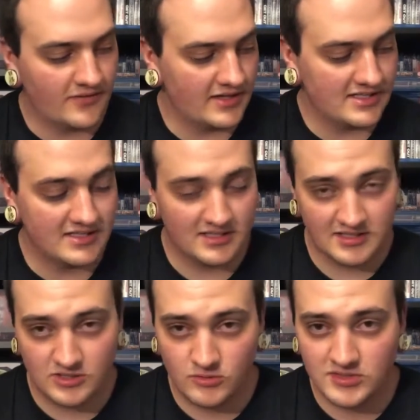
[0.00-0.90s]
I did
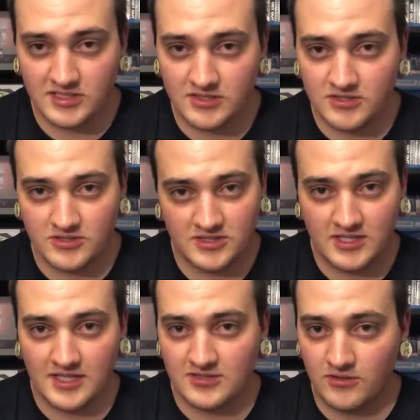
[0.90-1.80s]
get two signatures
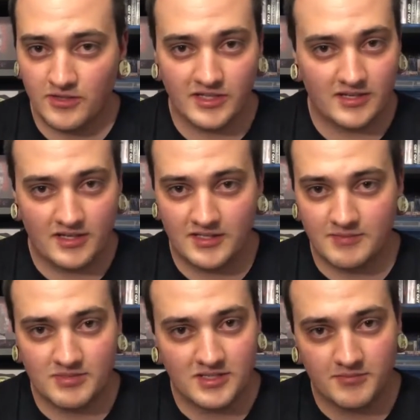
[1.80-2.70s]
today. That's all I got. I
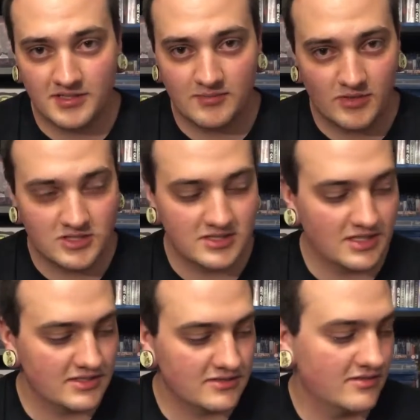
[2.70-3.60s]
didn't pick up any
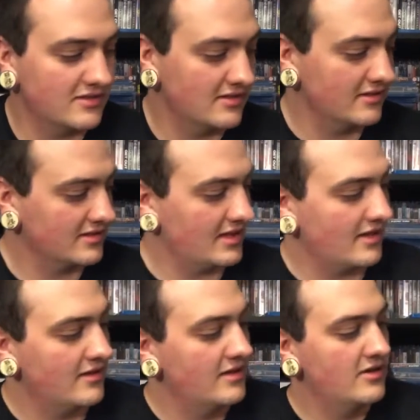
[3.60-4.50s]
merchandise or anything like
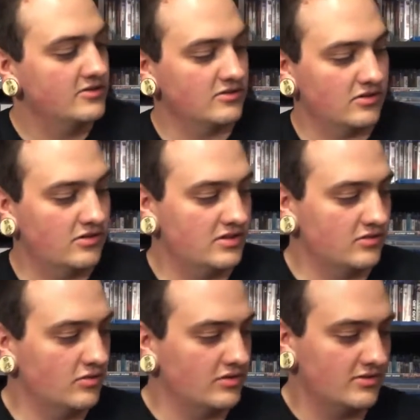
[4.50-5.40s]
that. So I'll go ahead
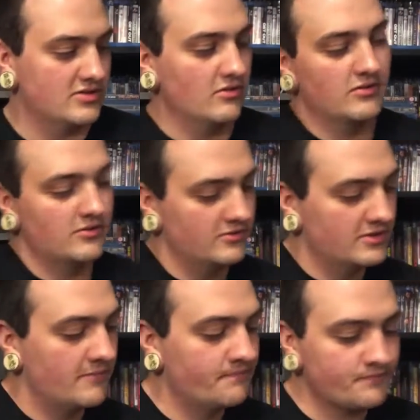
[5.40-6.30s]
and quickly show those.